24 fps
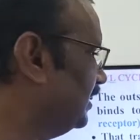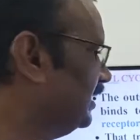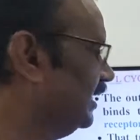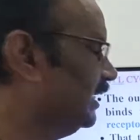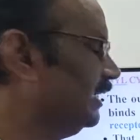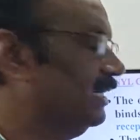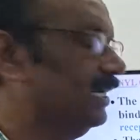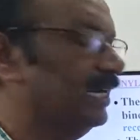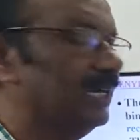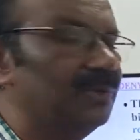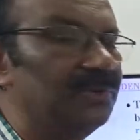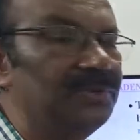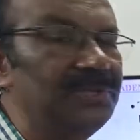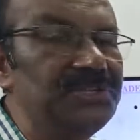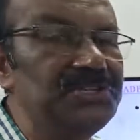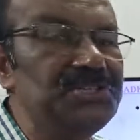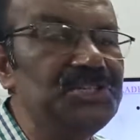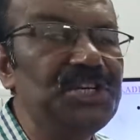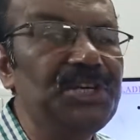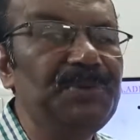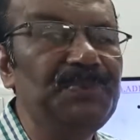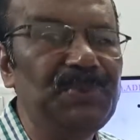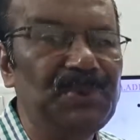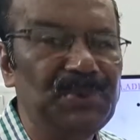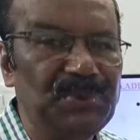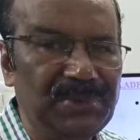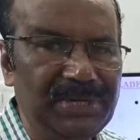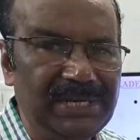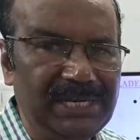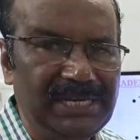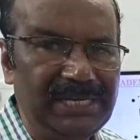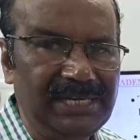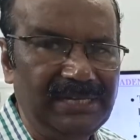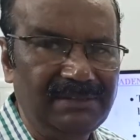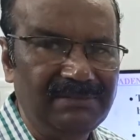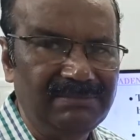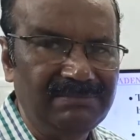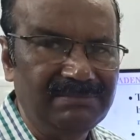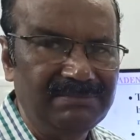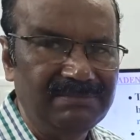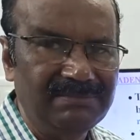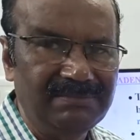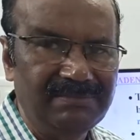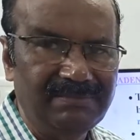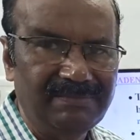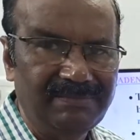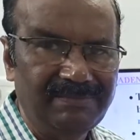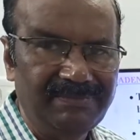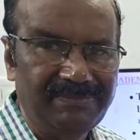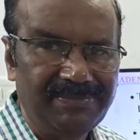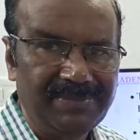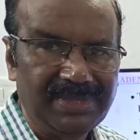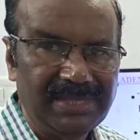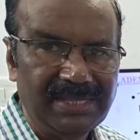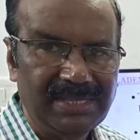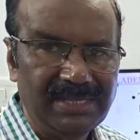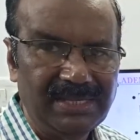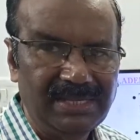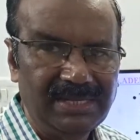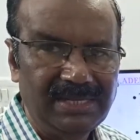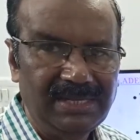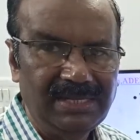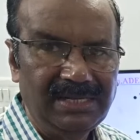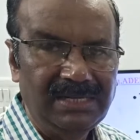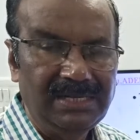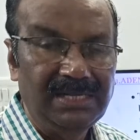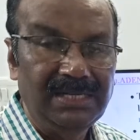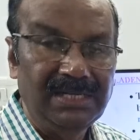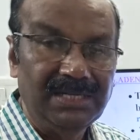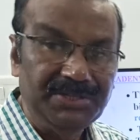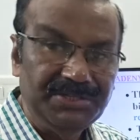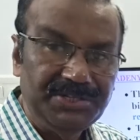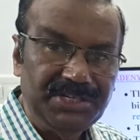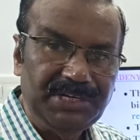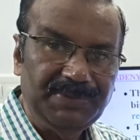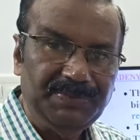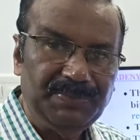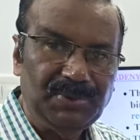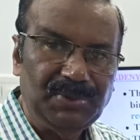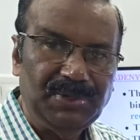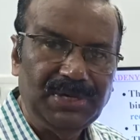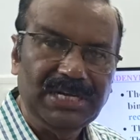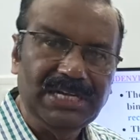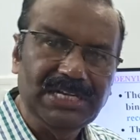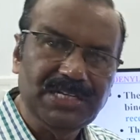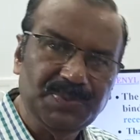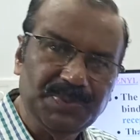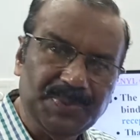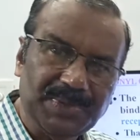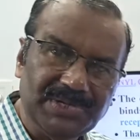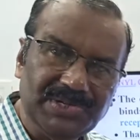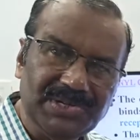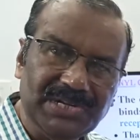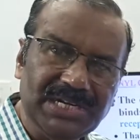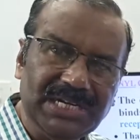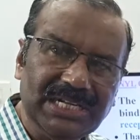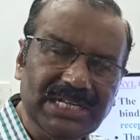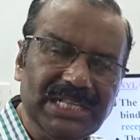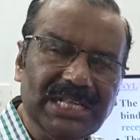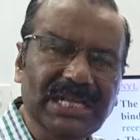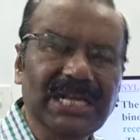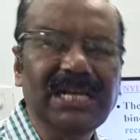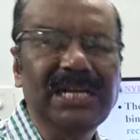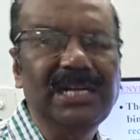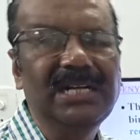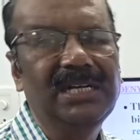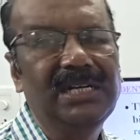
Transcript: signal to the G protein. G protein is present in the